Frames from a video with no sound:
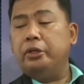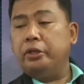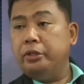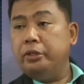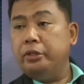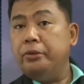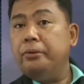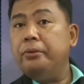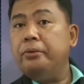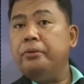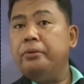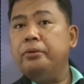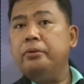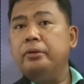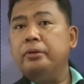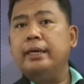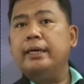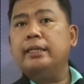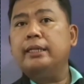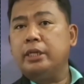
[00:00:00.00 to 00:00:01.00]

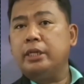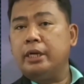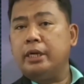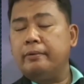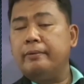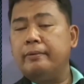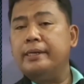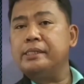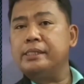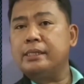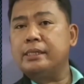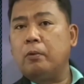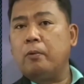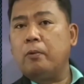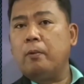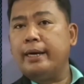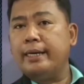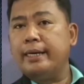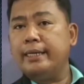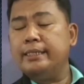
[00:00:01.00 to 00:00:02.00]
You, dearest
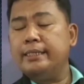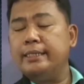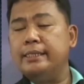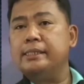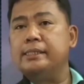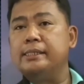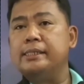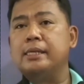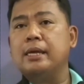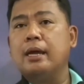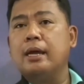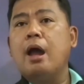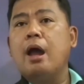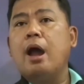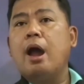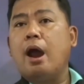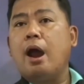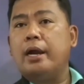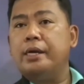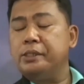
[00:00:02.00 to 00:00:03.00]
awardees,
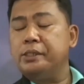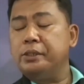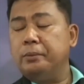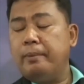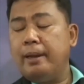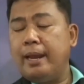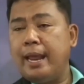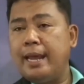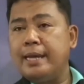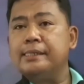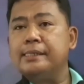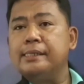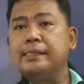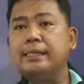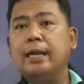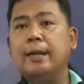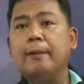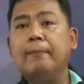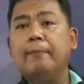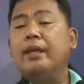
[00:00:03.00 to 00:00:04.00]
are so
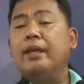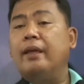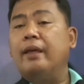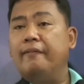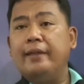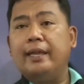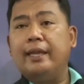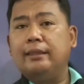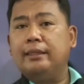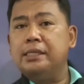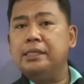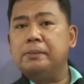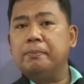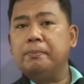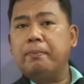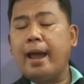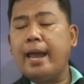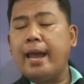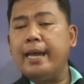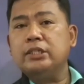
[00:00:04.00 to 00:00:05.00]
blessed that
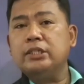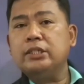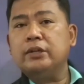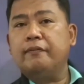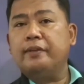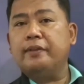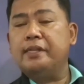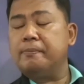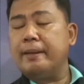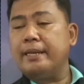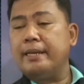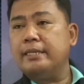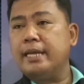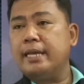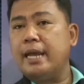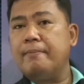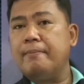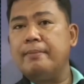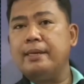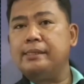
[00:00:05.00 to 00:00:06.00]
despite of this
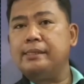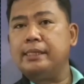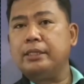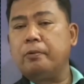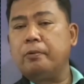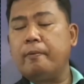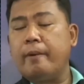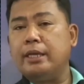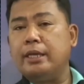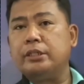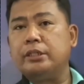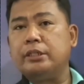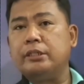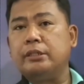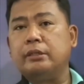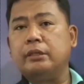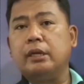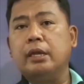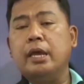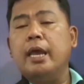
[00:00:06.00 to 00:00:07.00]
pandemic
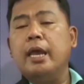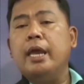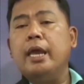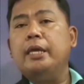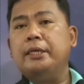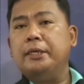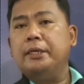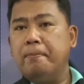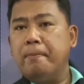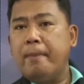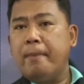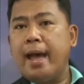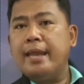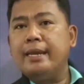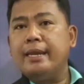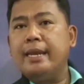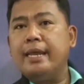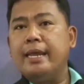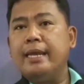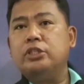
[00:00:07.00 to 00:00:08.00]
situation, you
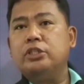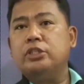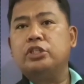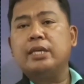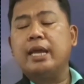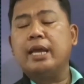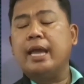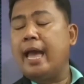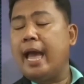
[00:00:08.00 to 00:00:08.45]
managed